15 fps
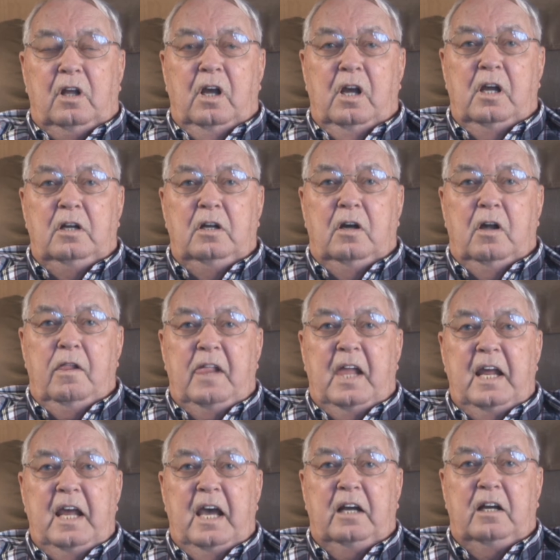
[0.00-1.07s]
and
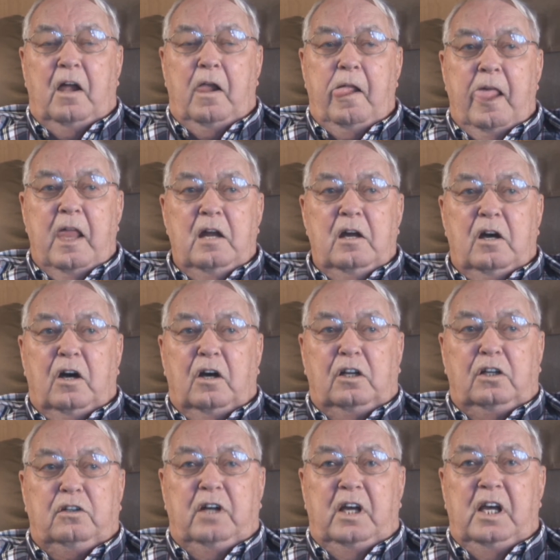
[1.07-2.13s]
they had
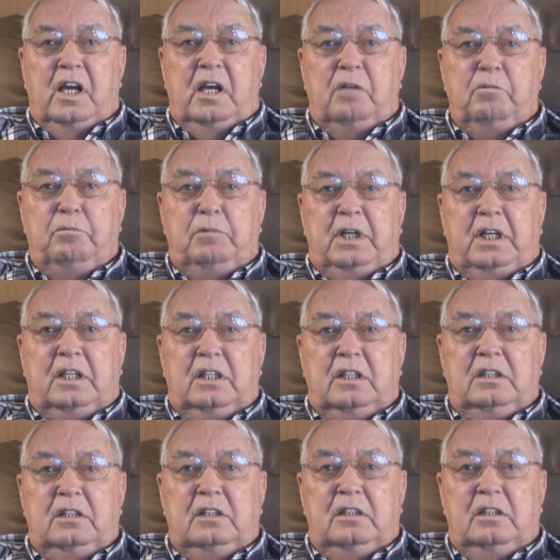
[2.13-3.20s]
a great big
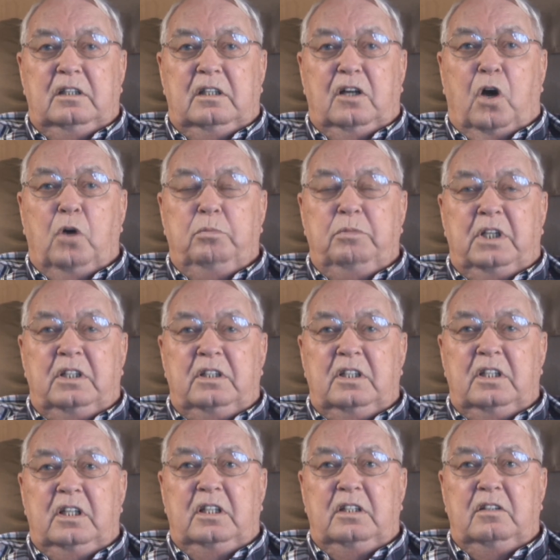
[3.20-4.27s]

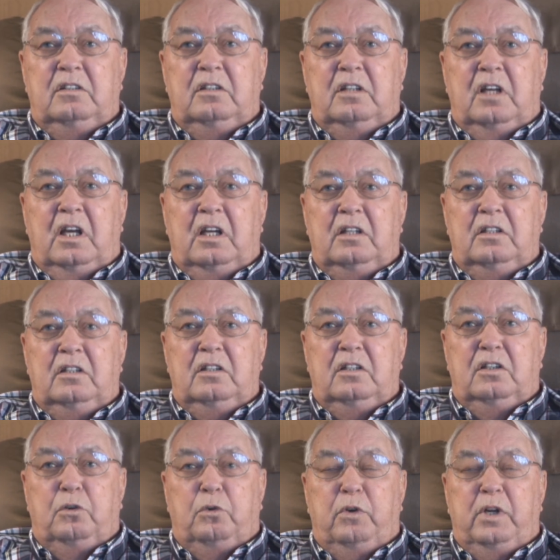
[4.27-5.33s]
opening at
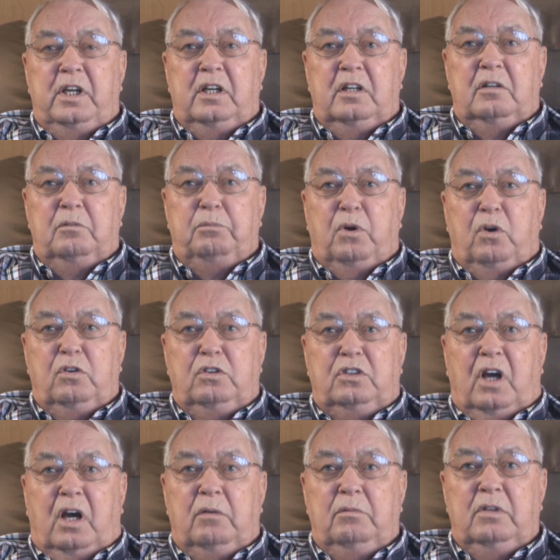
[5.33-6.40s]
the rear of Pork
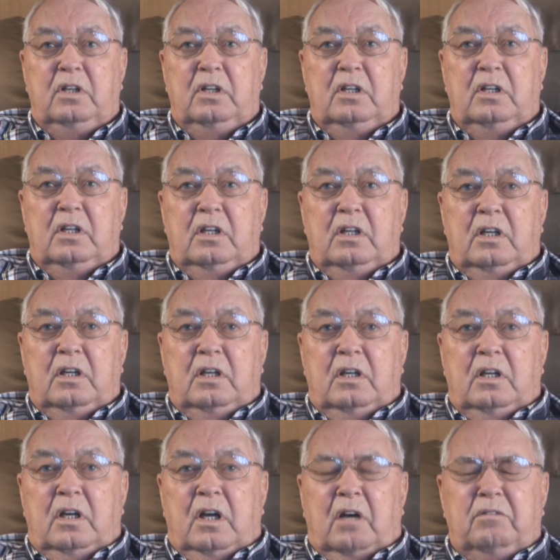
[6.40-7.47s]
Chop.
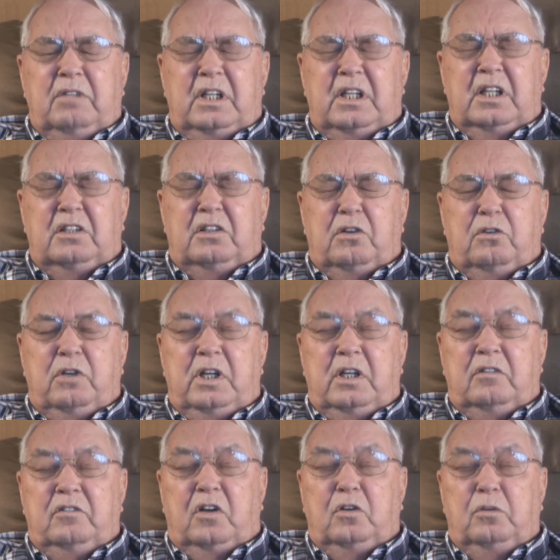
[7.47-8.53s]
I mean, at the
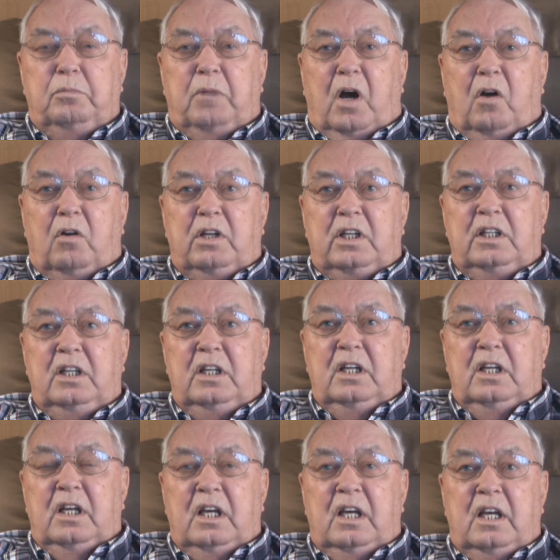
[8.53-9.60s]
rear of Old Baldy,
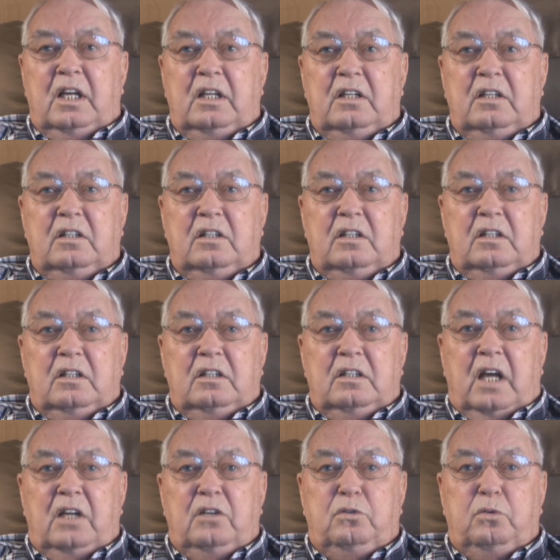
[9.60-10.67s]
and
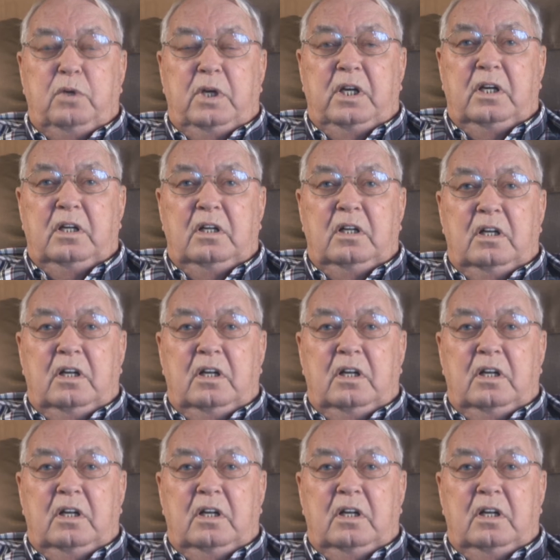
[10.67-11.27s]
that's where